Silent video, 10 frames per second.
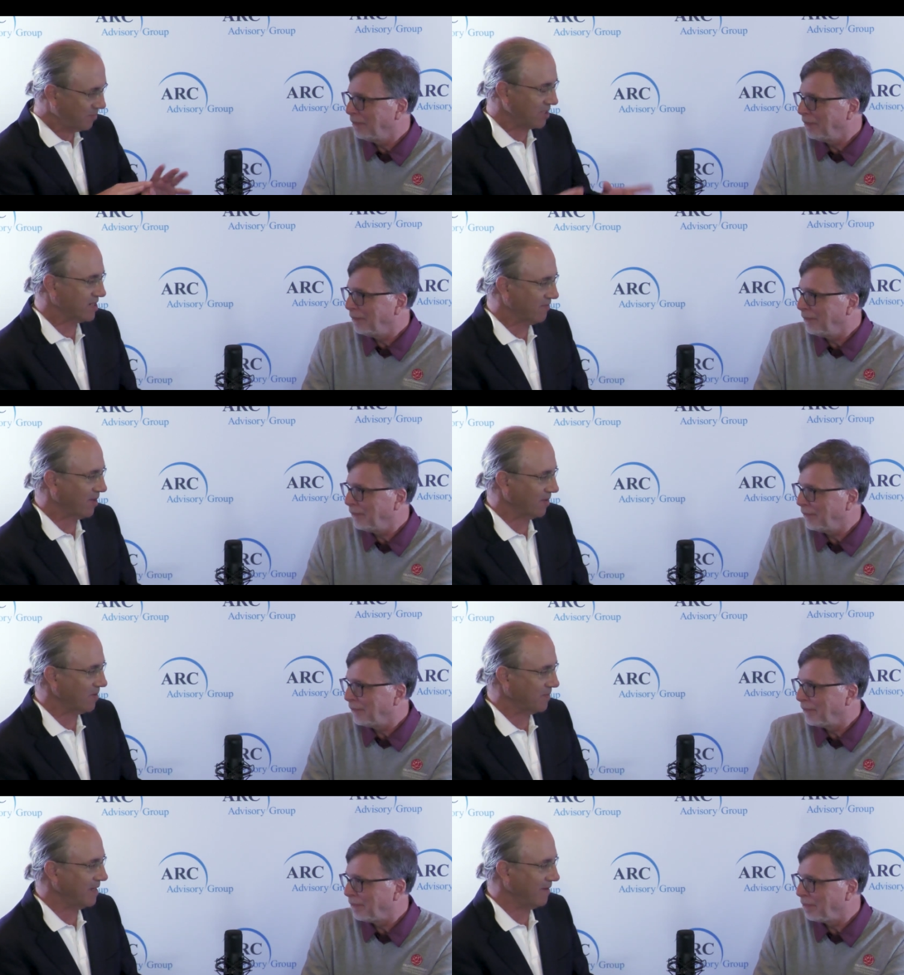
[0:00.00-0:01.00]
Speaker 1: bunch of
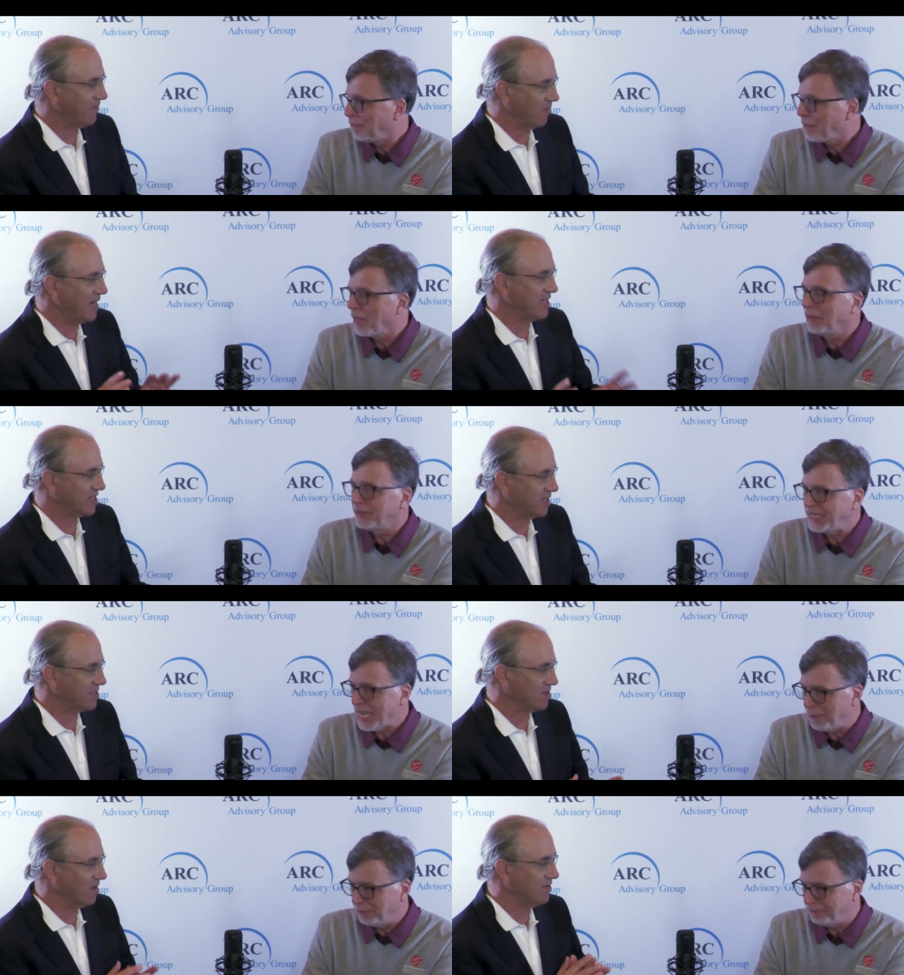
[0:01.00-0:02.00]
other information and
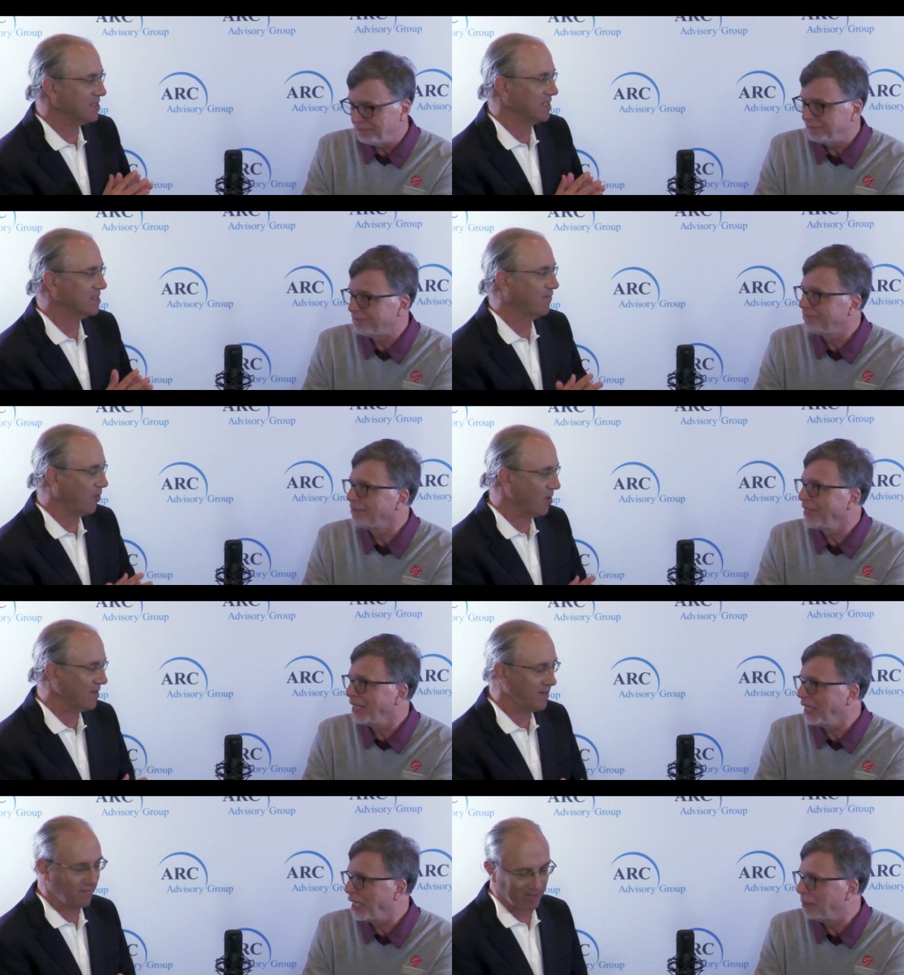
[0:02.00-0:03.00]
yep. services for
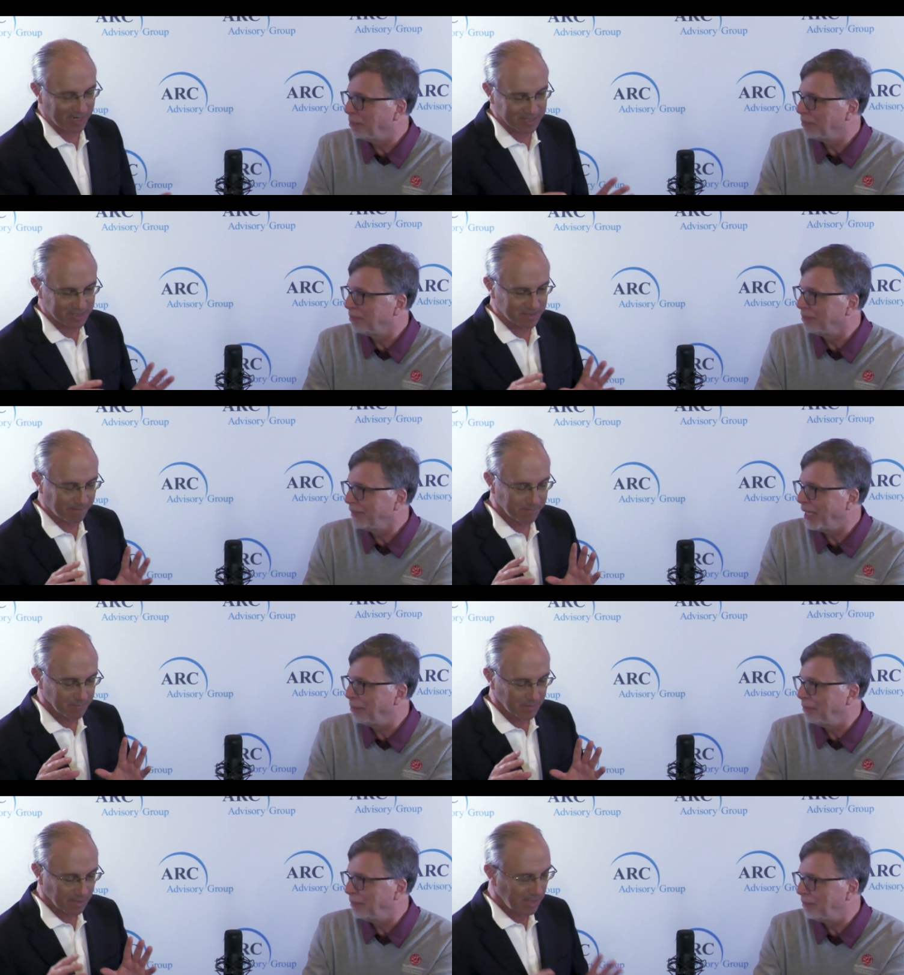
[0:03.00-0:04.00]
the device yep.
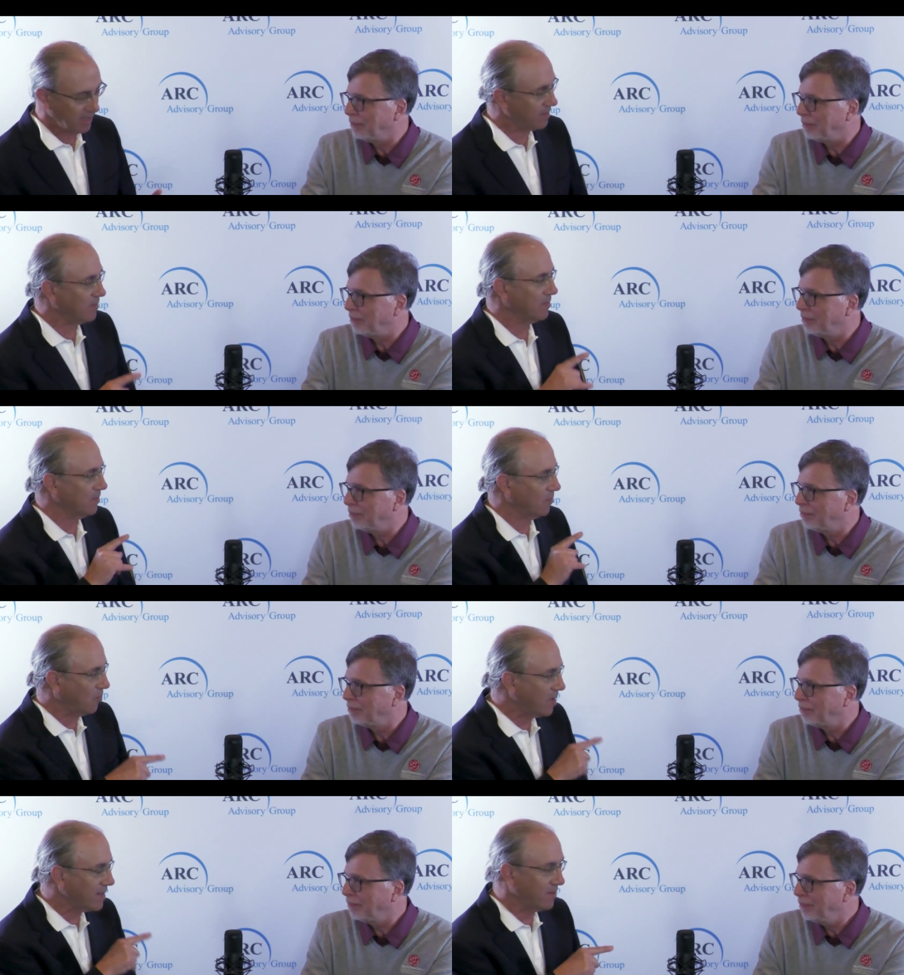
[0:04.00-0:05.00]
yep and
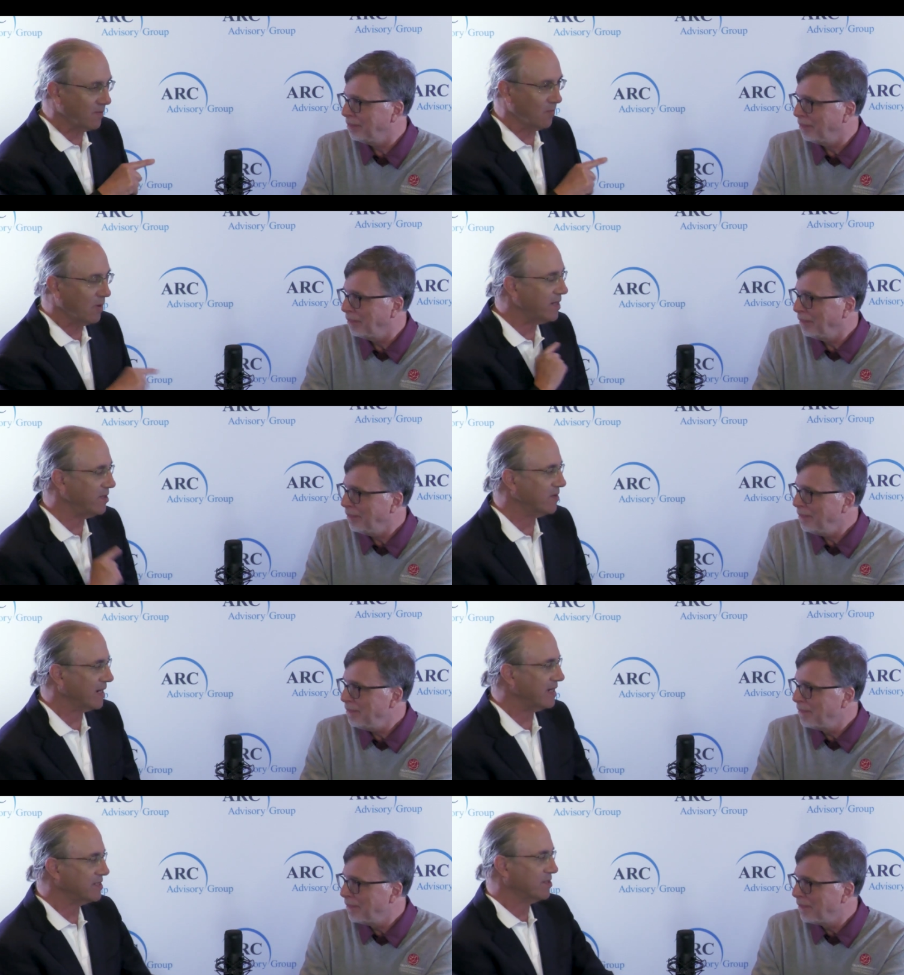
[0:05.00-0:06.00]
what what do you
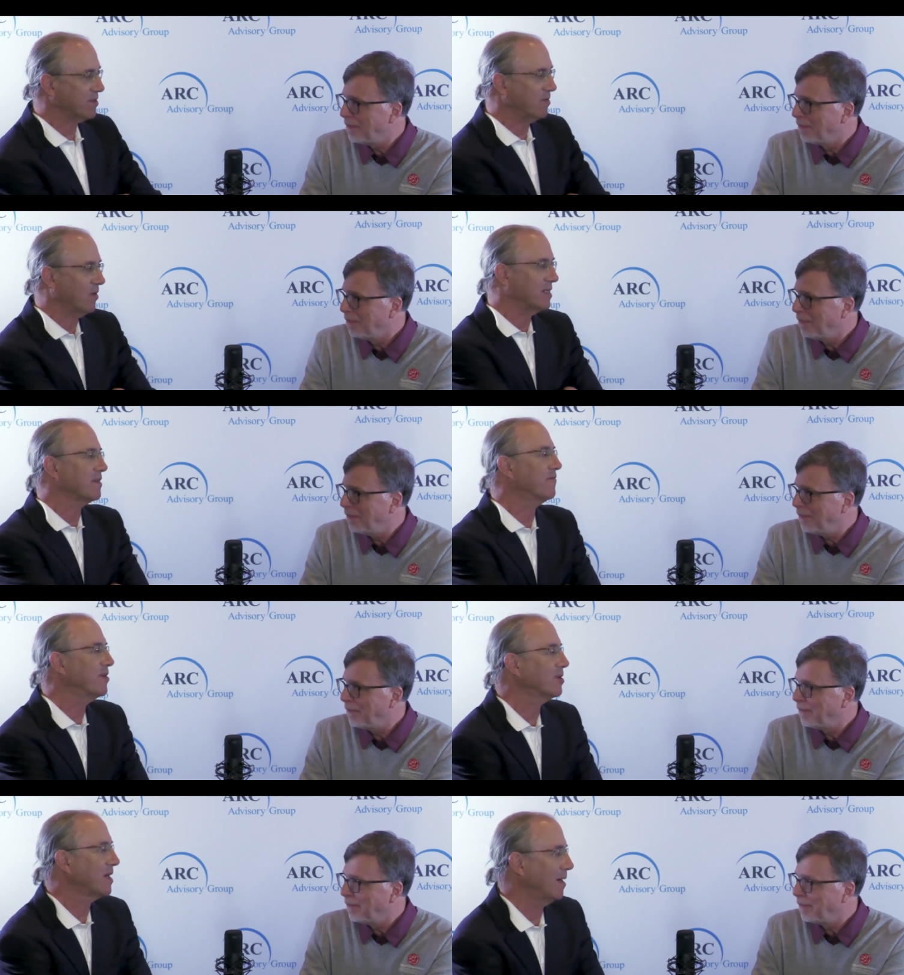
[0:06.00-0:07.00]
guys do what does a
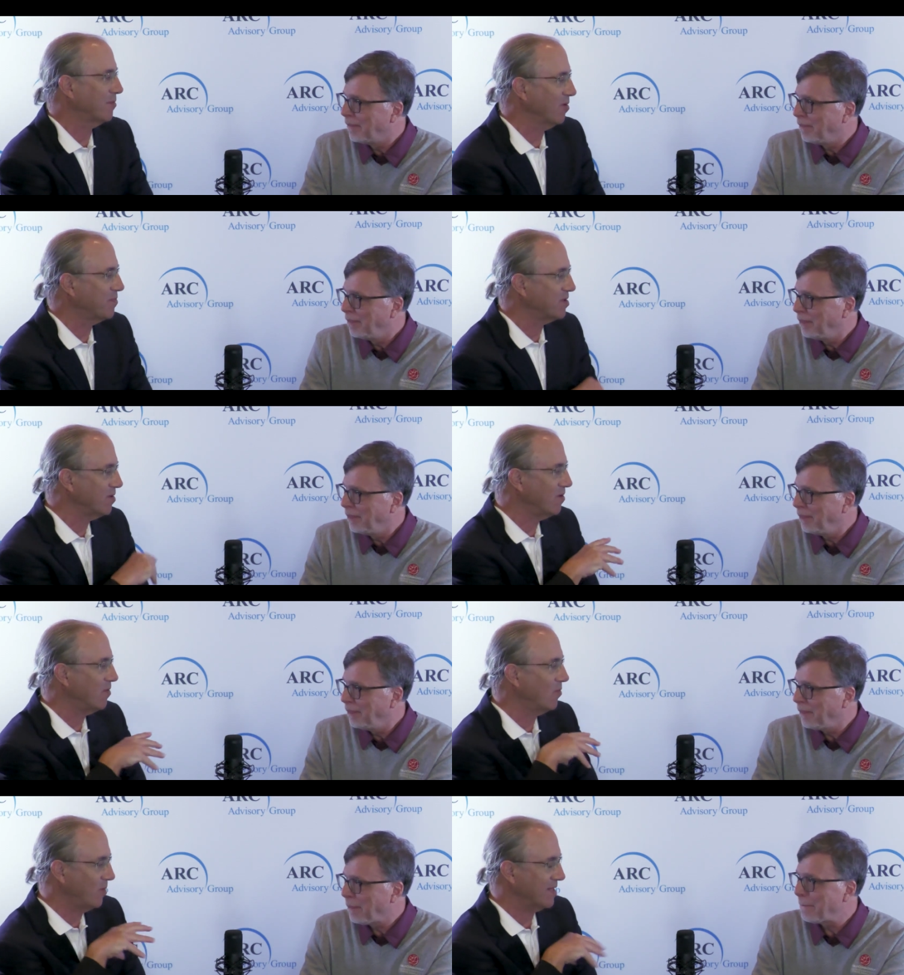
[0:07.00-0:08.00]
FieldComm group do
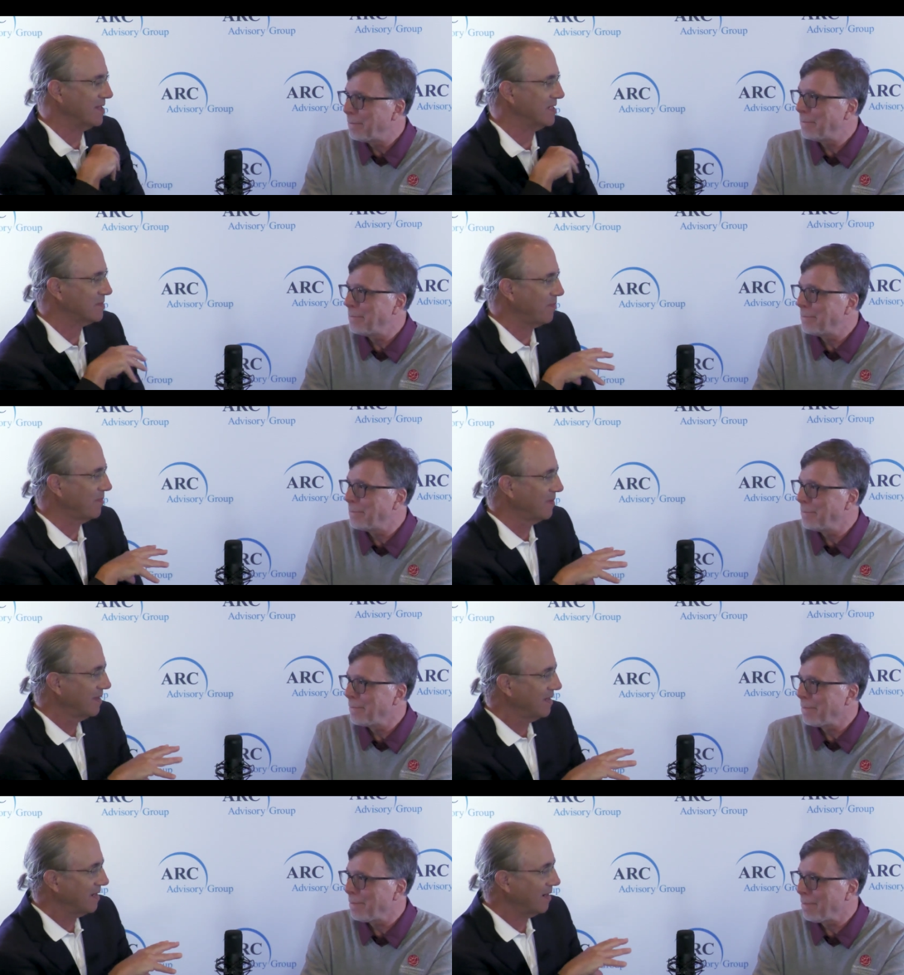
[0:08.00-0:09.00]
with this
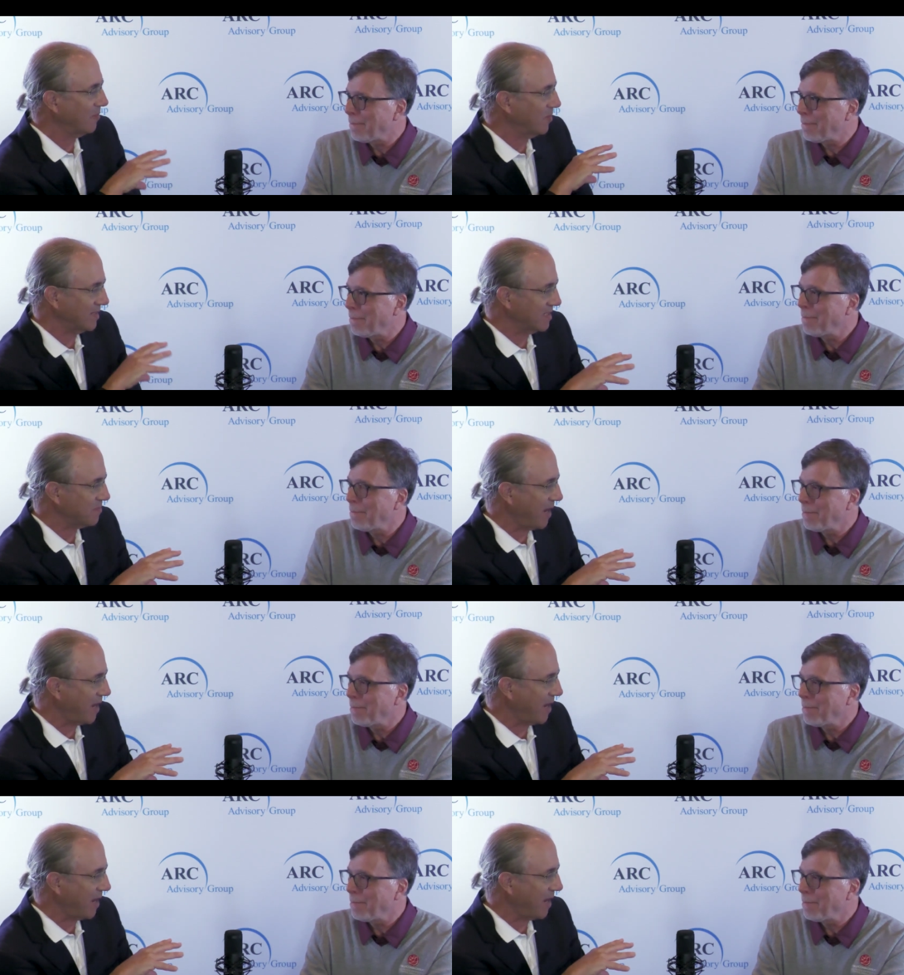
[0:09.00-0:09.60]
with this